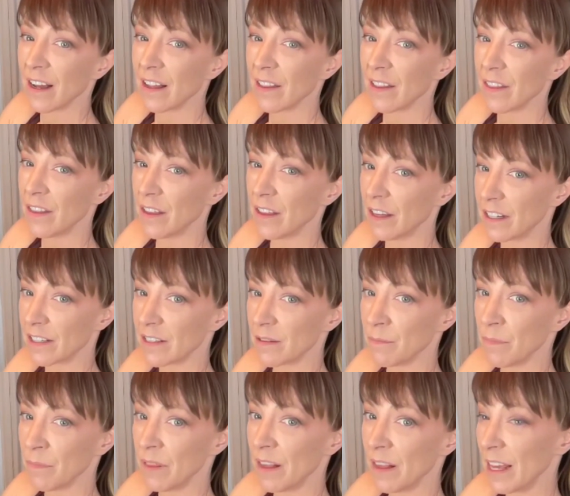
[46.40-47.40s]
the
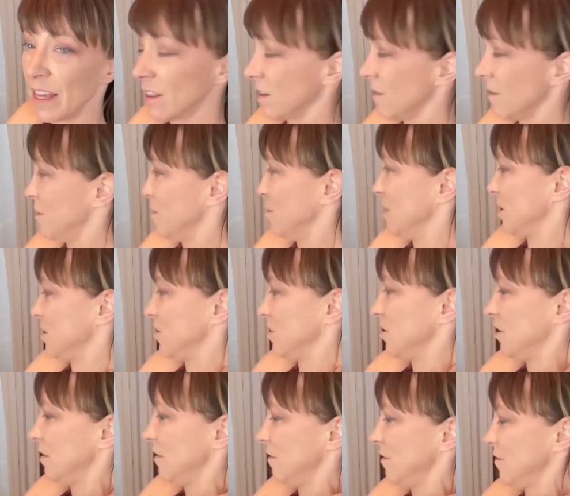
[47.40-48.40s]
length of the
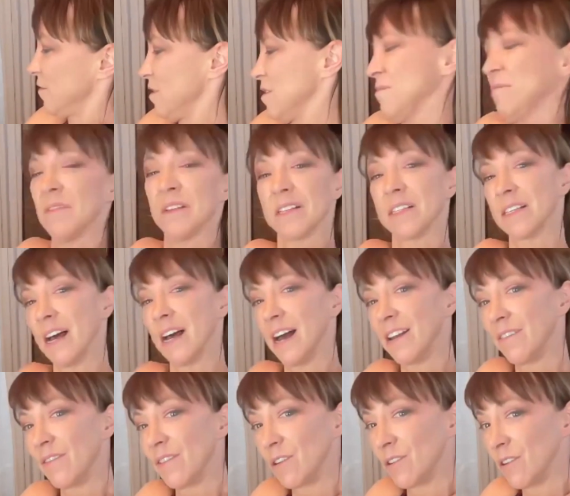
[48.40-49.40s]
muscle from the side of
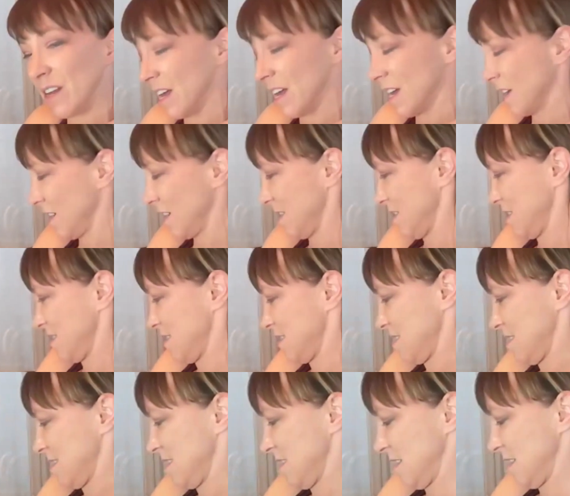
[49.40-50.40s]
your neck
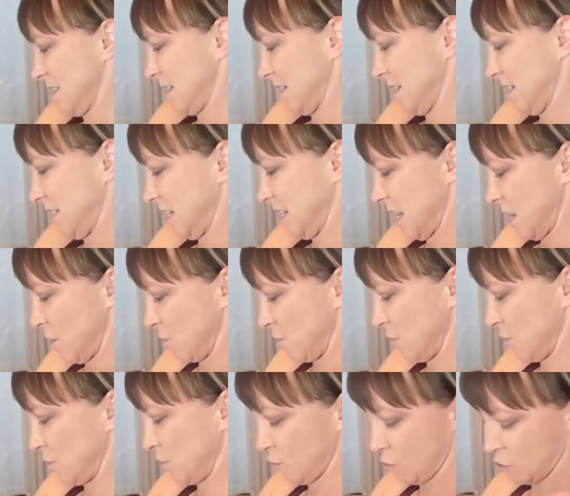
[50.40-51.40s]
down
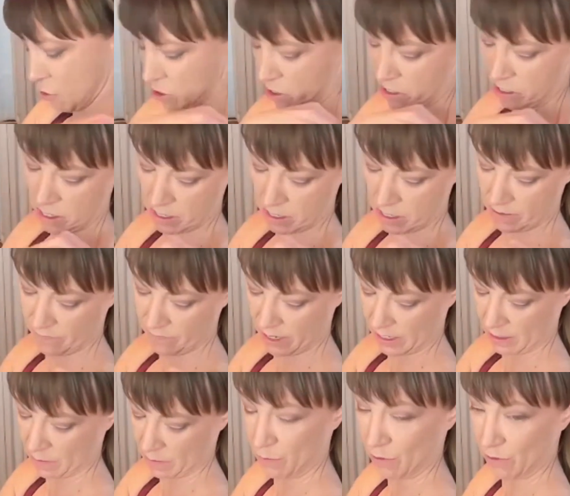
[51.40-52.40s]
toward, in fact, I'm
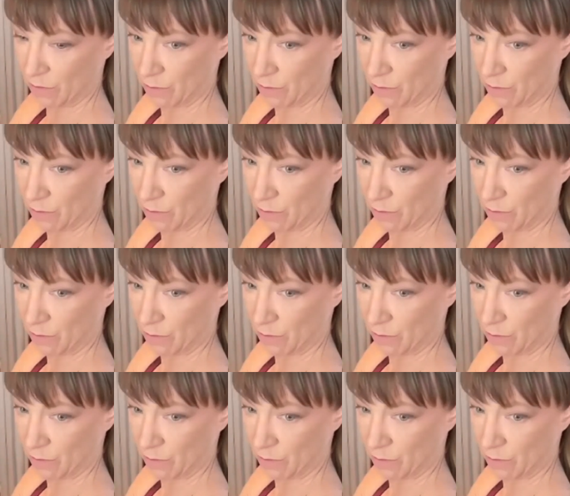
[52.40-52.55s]
gonna